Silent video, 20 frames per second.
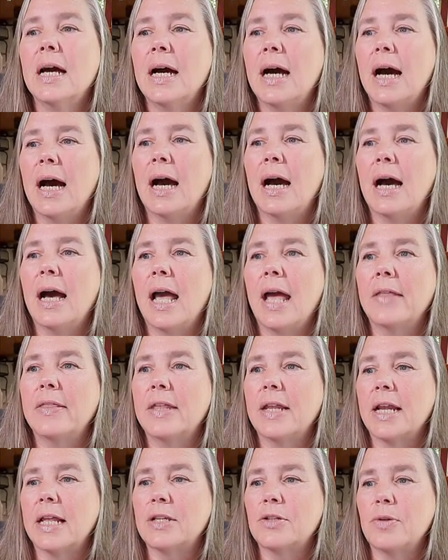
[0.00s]
And
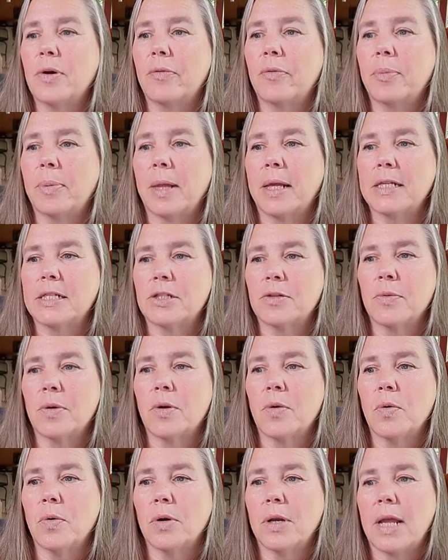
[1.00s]
then I do have a place to
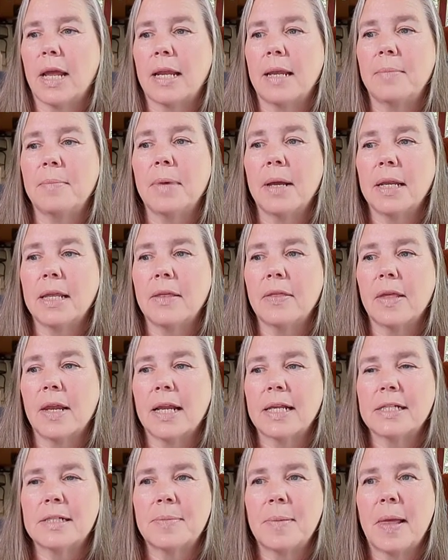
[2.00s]
record any money that
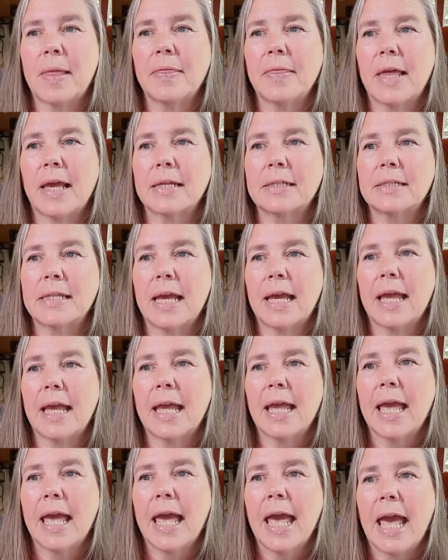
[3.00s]
I spend that day
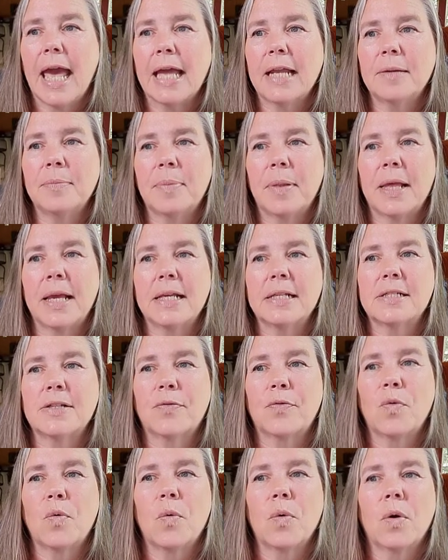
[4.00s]
and a place
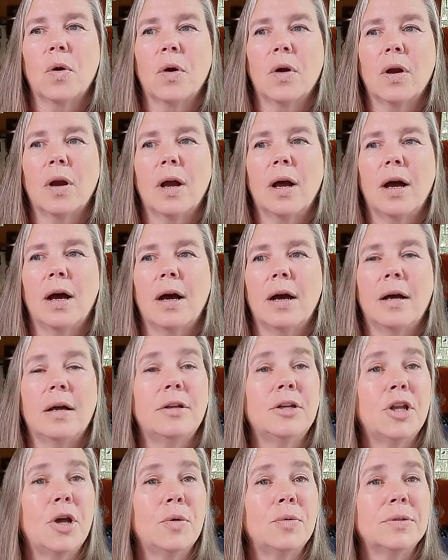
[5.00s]
for
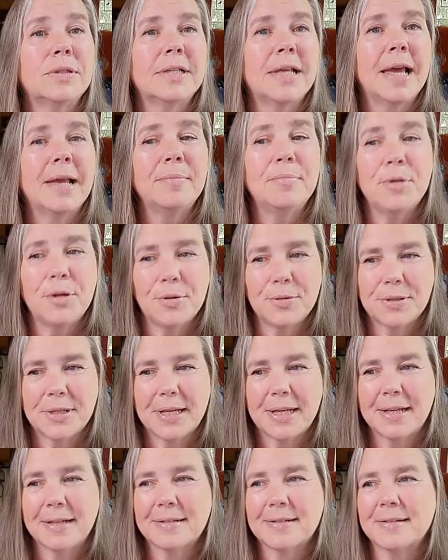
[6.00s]
notes and
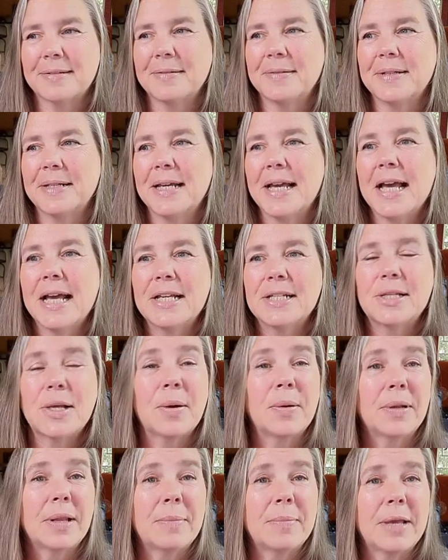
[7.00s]
musings. So
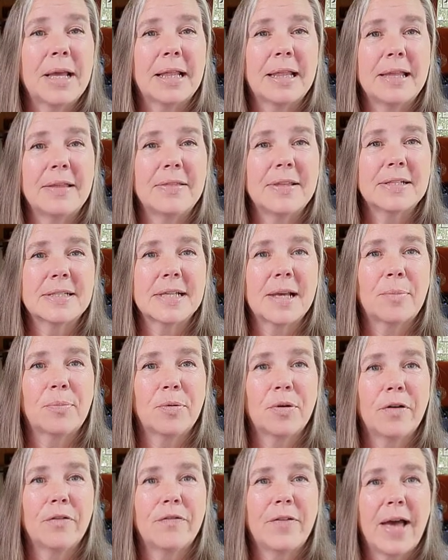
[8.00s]
let me clean this up
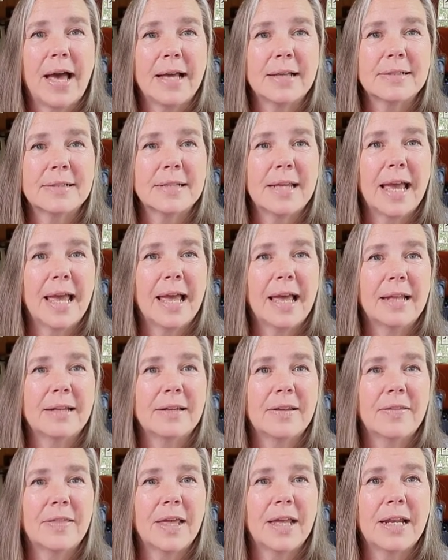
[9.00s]
real fast and
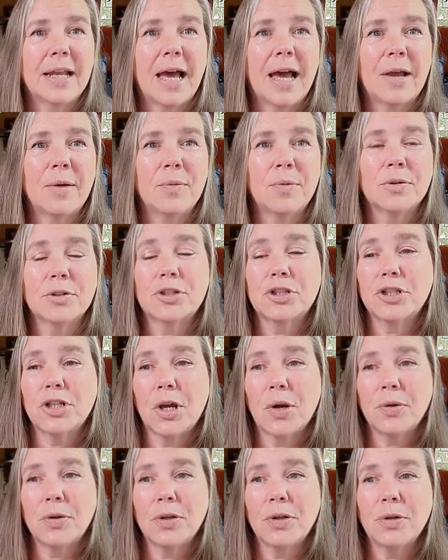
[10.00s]
then I will
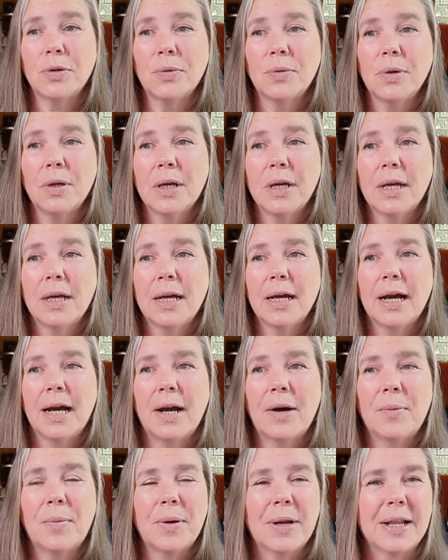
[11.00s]
show you
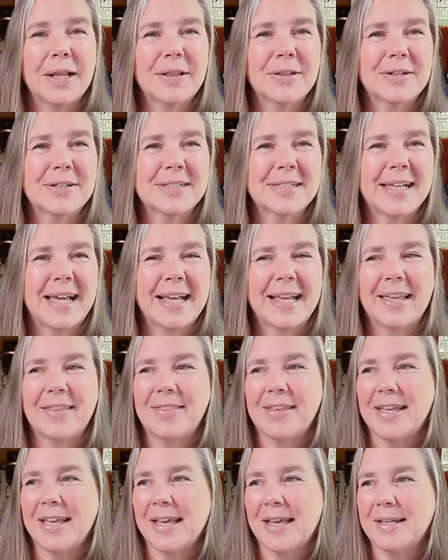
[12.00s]
what it looks like at
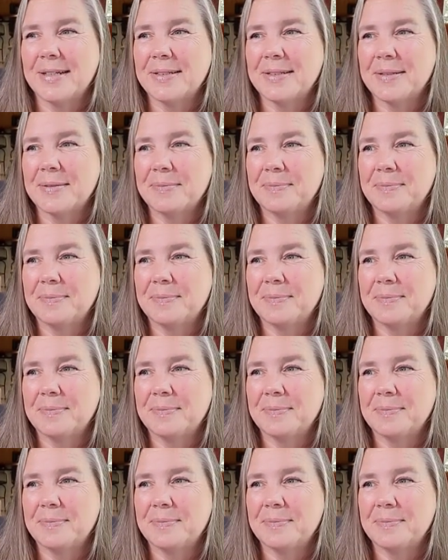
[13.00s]
the end.